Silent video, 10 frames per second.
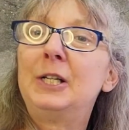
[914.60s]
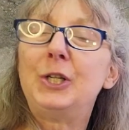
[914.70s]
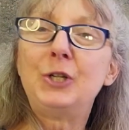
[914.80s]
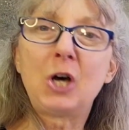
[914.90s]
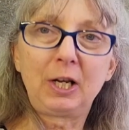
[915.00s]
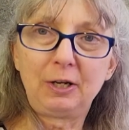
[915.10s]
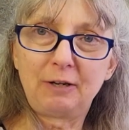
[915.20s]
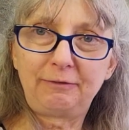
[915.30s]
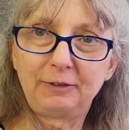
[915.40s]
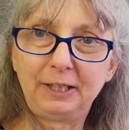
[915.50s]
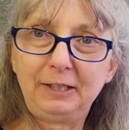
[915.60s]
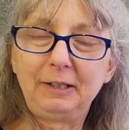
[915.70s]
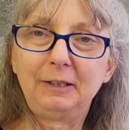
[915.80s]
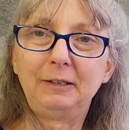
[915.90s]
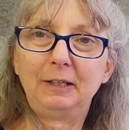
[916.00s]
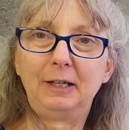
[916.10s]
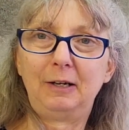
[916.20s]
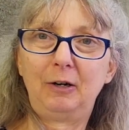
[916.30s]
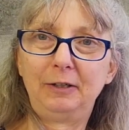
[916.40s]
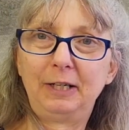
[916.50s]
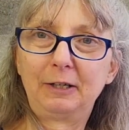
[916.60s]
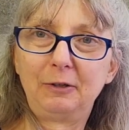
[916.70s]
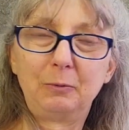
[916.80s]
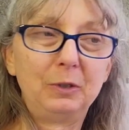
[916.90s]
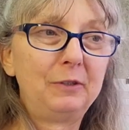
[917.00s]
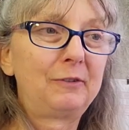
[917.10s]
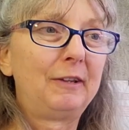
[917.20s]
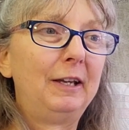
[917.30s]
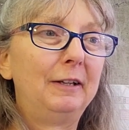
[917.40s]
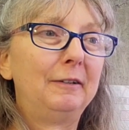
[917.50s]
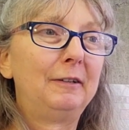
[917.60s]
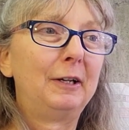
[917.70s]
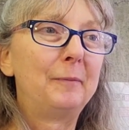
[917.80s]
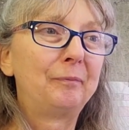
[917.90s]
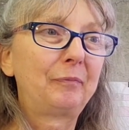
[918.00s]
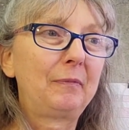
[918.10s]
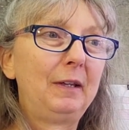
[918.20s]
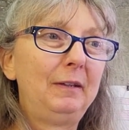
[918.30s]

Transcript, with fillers: not enough light in uh, our neck of the woods, and um,